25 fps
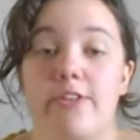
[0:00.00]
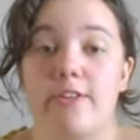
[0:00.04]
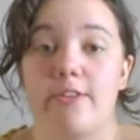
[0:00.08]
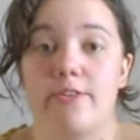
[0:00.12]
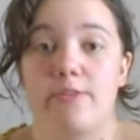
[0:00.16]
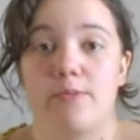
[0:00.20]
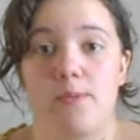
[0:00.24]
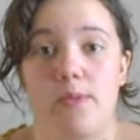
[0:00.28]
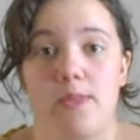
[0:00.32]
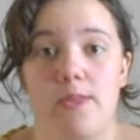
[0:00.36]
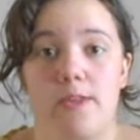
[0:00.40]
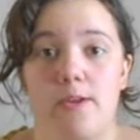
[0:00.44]

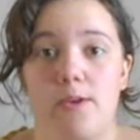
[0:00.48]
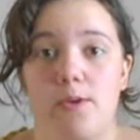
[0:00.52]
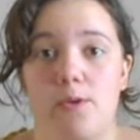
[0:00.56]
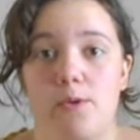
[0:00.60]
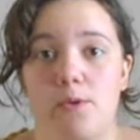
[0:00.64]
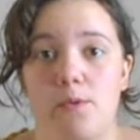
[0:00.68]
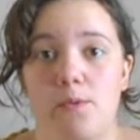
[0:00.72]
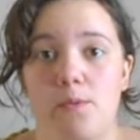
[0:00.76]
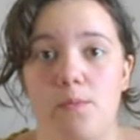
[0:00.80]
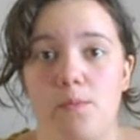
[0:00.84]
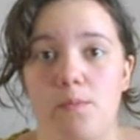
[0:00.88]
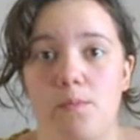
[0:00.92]
this with
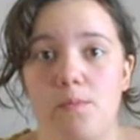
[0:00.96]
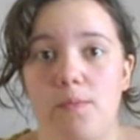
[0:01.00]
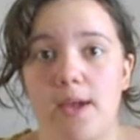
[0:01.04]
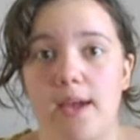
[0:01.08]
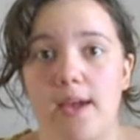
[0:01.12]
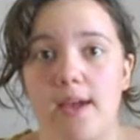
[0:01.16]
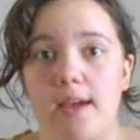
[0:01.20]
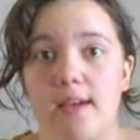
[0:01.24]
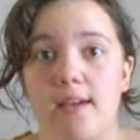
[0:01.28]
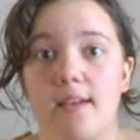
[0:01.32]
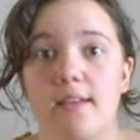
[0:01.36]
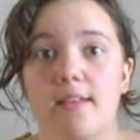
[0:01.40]
you
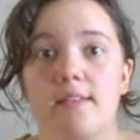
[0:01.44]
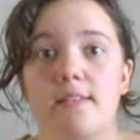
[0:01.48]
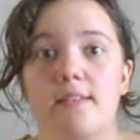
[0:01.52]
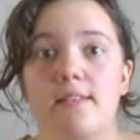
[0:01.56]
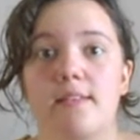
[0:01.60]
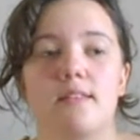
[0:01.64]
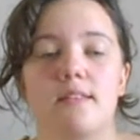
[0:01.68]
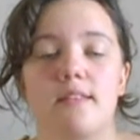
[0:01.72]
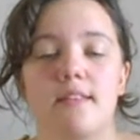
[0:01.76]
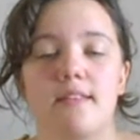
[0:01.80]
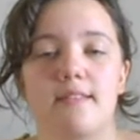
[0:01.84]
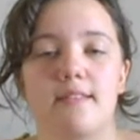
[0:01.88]

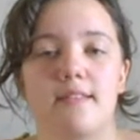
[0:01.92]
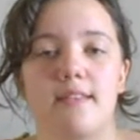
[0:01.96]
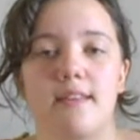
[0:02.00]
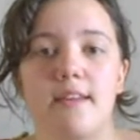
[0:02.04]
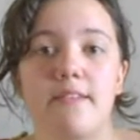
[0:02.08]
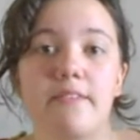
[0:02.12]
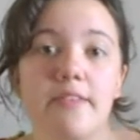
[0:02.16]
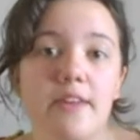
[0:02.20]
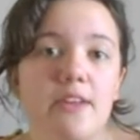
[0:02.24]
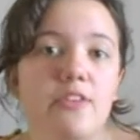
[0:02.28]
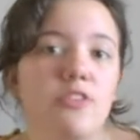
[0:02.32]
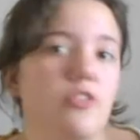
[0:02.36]
because this
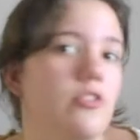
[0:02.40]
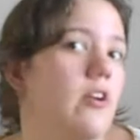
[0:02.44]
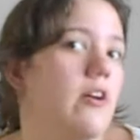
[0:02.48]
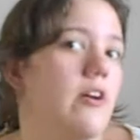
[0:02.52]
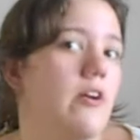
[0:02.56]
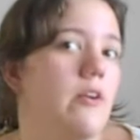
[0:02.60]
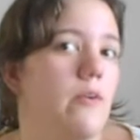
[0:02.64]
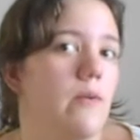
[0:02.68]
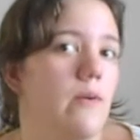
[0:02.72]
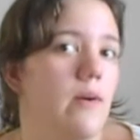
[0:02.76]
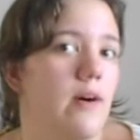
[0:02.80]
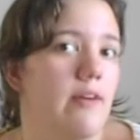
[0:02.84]
TV
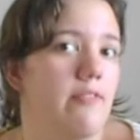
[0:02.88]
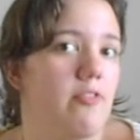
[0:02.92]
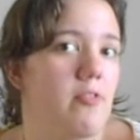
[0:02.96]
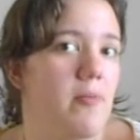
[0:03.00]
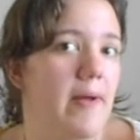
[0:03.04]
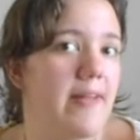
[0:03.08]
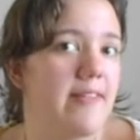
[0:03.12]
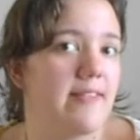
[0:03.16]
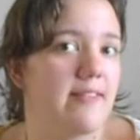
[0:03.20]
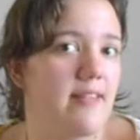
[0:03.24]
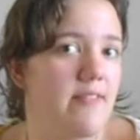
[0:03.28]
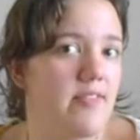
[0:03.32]
show of
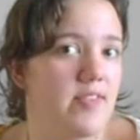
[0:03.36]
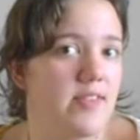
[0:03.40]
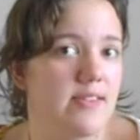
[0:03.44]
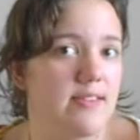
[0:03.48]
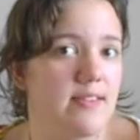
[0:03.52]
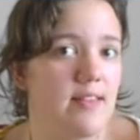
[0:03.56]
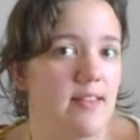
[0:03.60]
about 7